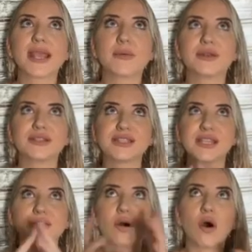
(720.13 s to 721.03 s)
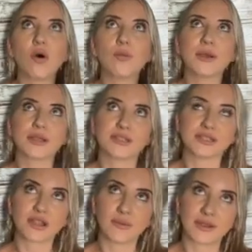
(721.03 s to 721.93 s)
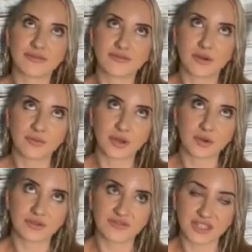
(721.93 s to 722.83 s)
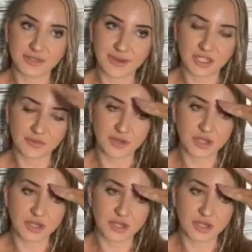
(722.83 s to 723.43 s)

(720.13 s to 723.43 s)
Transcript: will be able to see the whole because it's coming from, the fifth dimension.